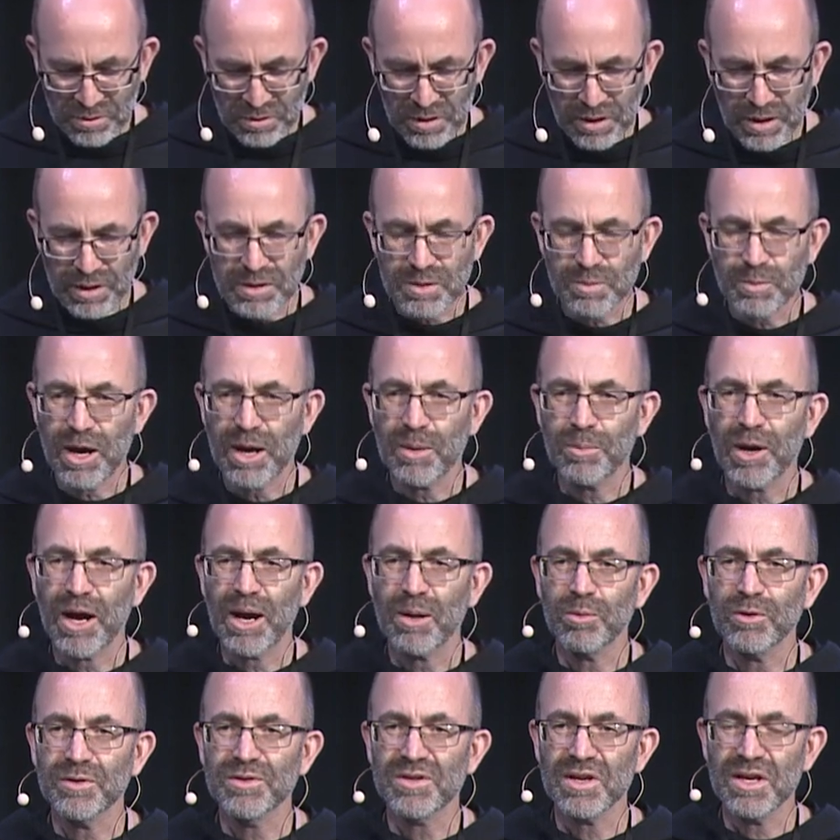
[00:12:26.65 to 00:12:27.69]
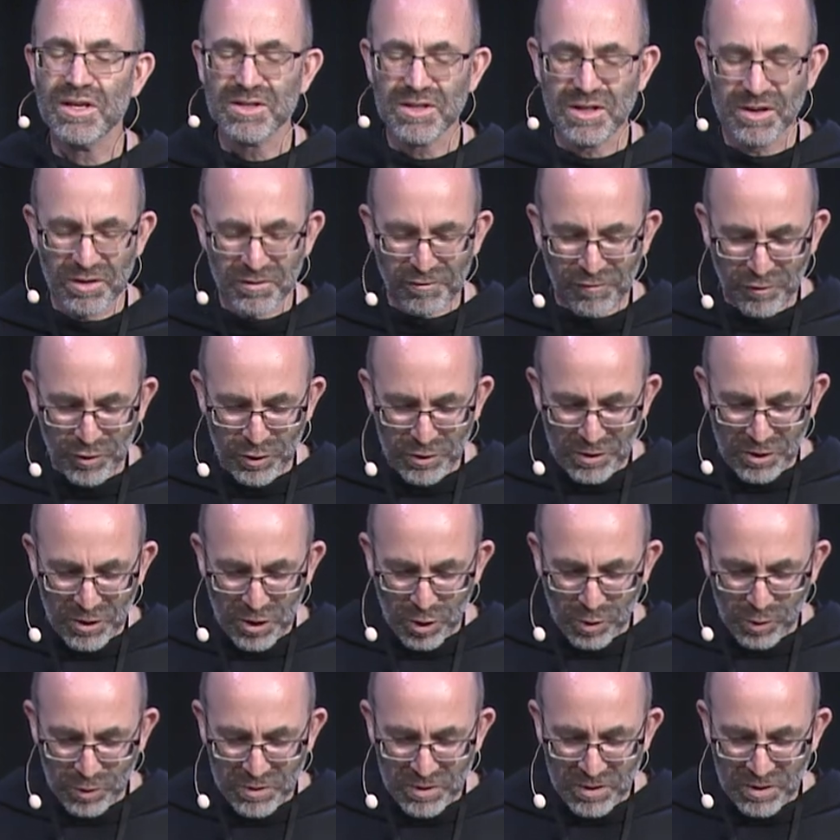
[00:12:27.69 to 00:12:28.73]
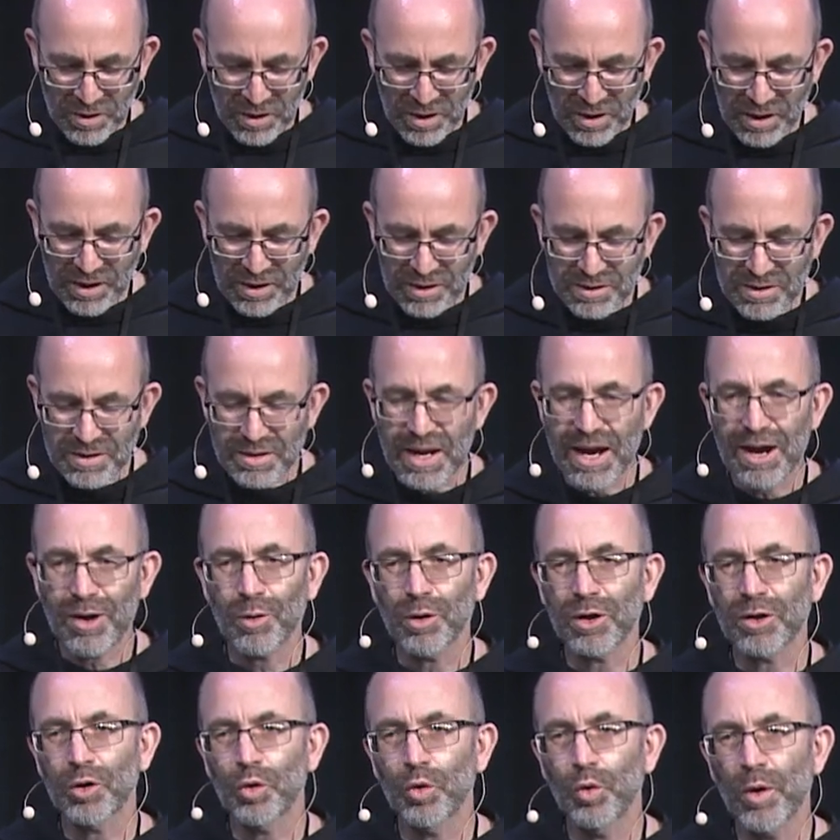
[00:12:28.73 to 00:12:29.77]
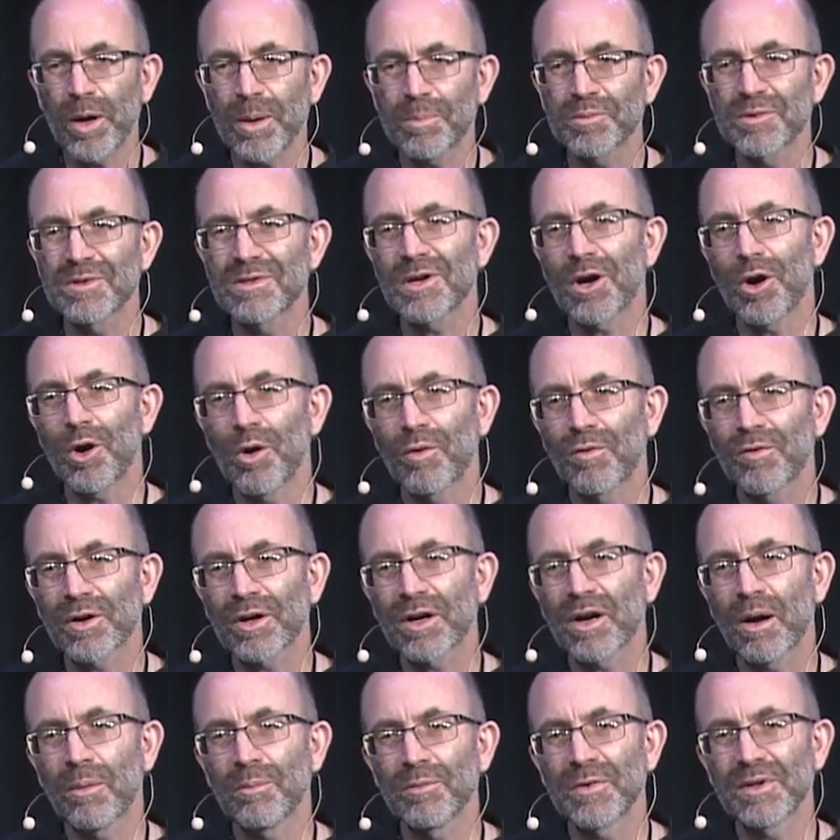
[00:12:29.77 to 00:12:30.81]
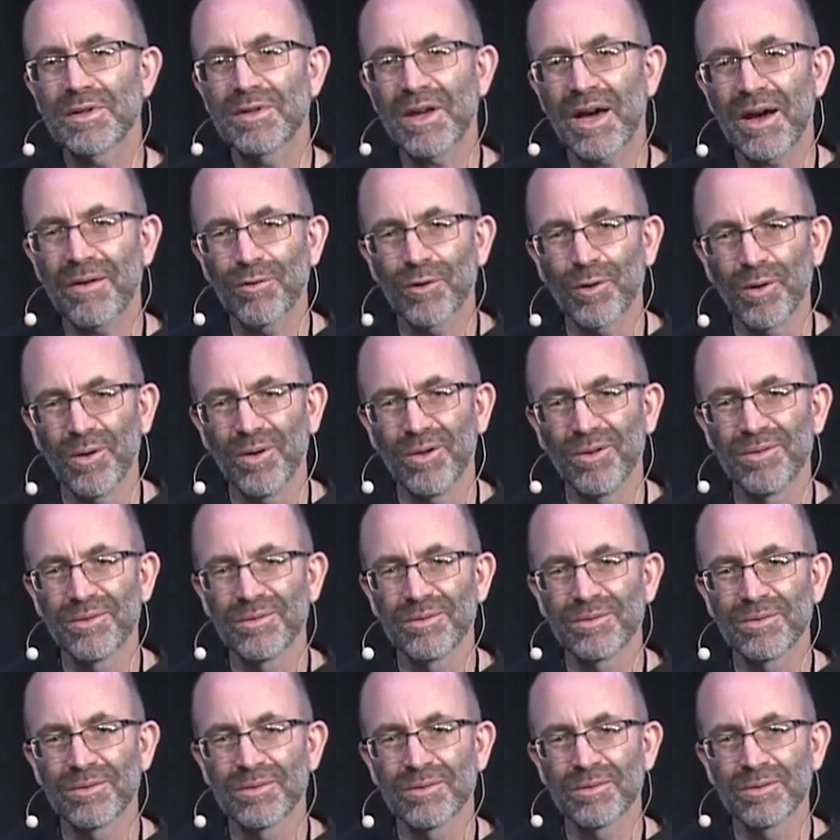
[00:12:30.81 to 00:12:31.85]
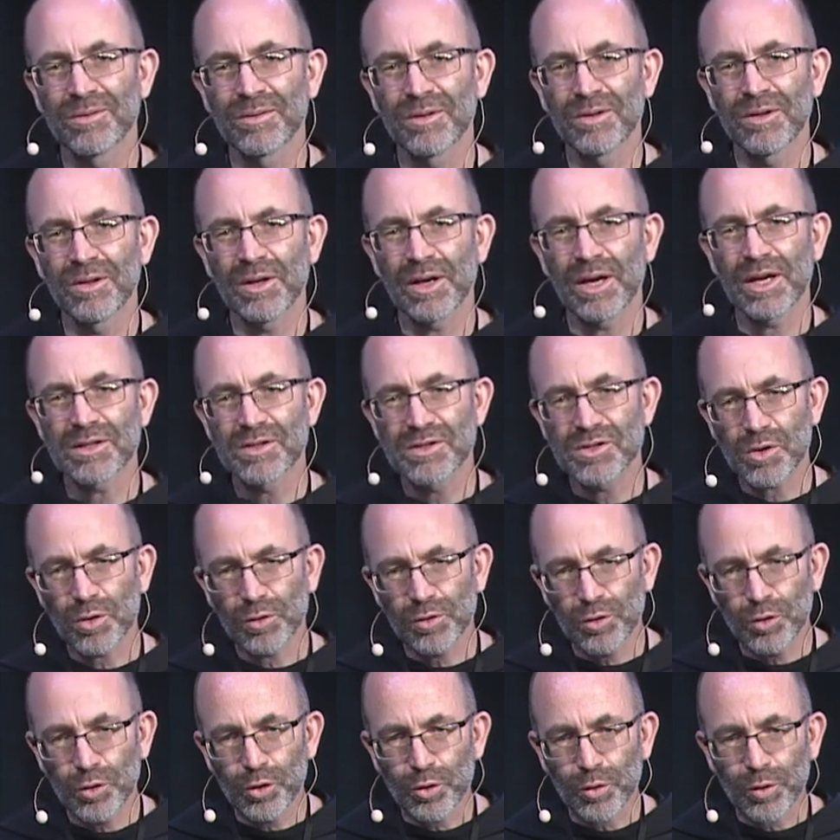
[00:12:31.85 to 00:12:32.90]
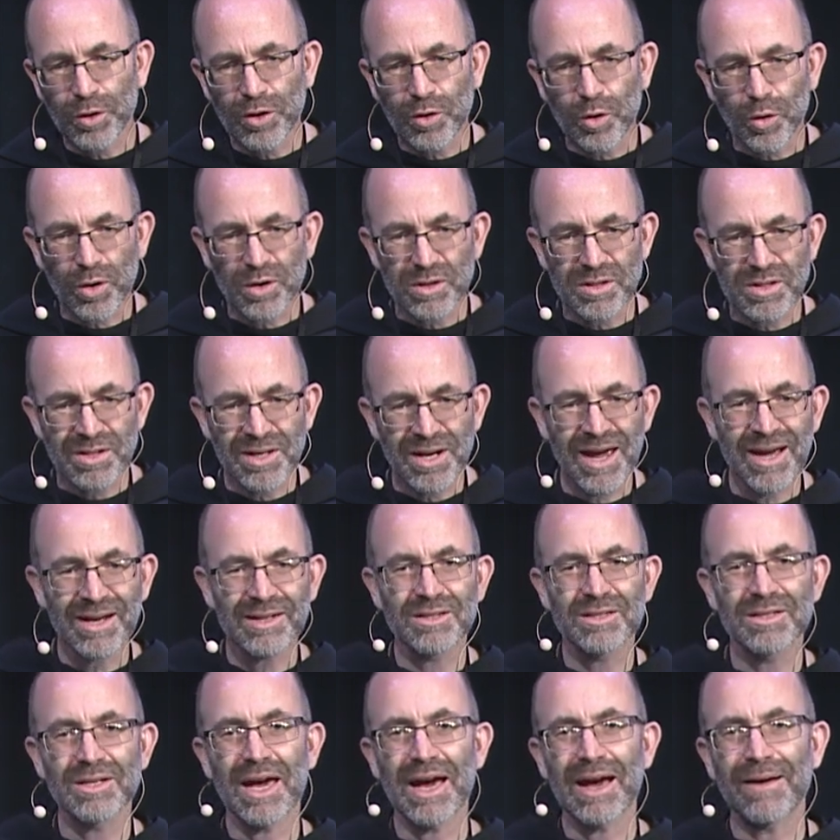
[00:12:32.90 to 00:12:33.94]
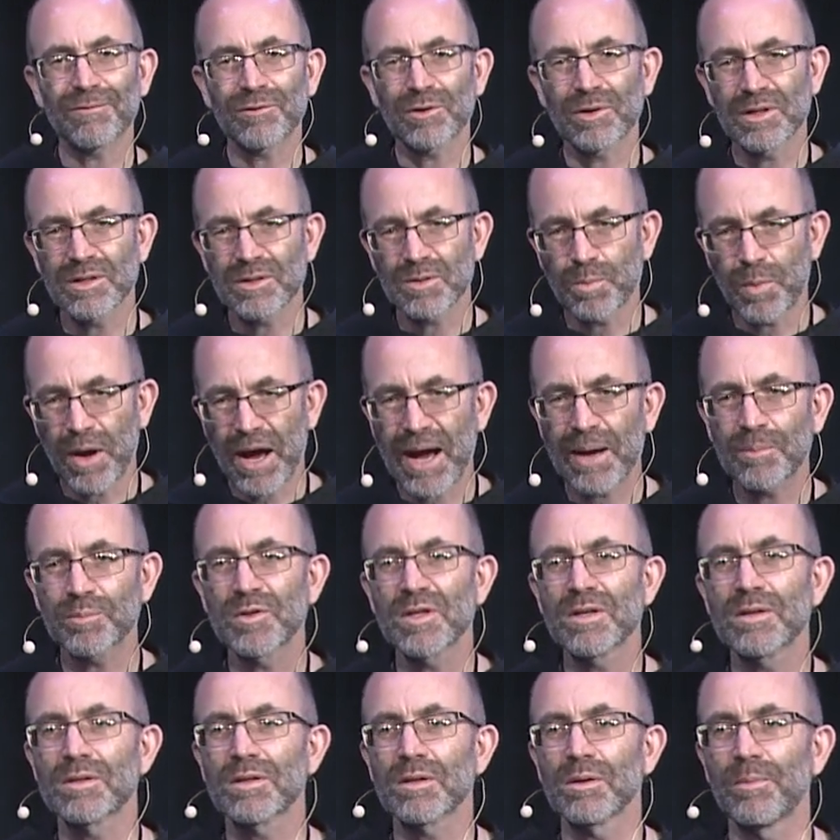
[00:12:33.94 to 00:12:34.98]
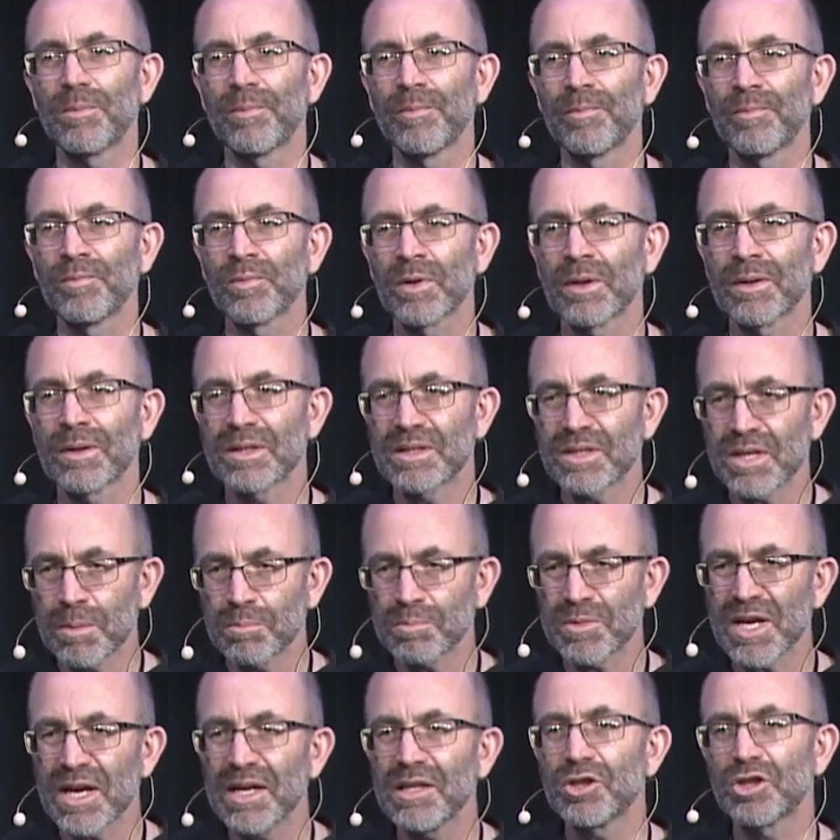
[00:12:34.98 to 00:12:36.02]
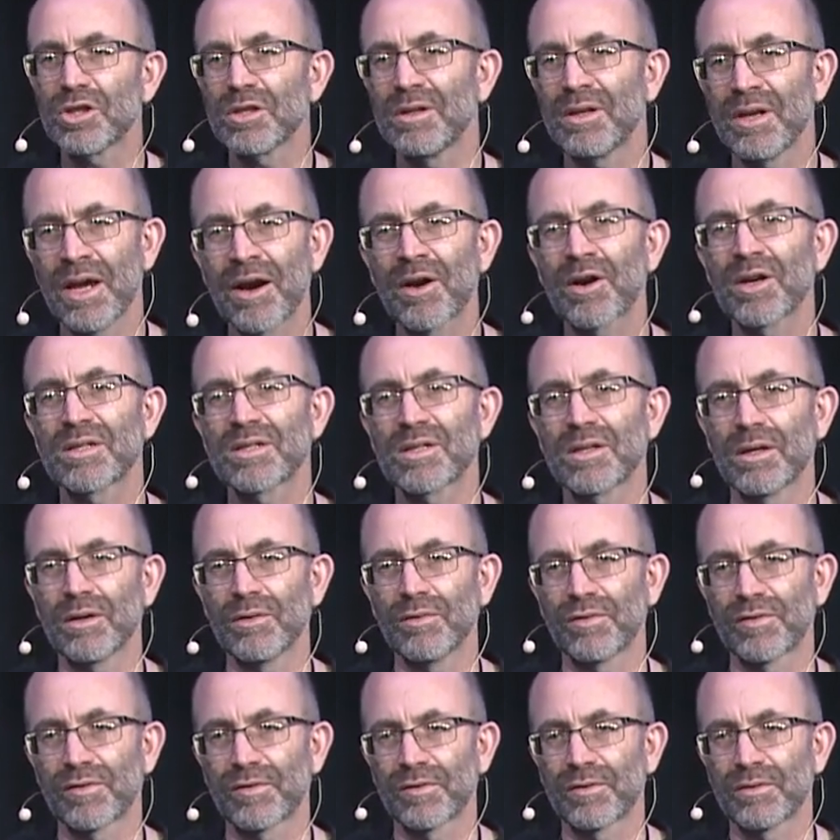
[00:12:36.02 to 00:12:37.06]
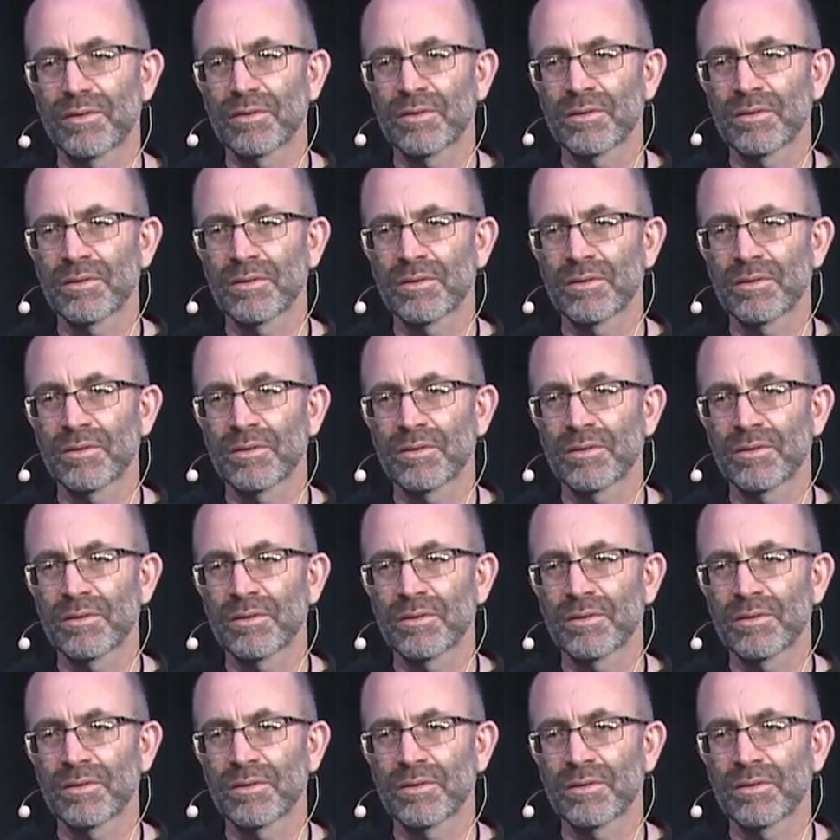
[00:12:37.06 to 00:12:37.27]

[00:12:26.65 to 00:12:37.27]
And as my Bible says in the footnote, he is now equipped to overcome the devil. And so Luke records next, after his baptism, the temptation narrative.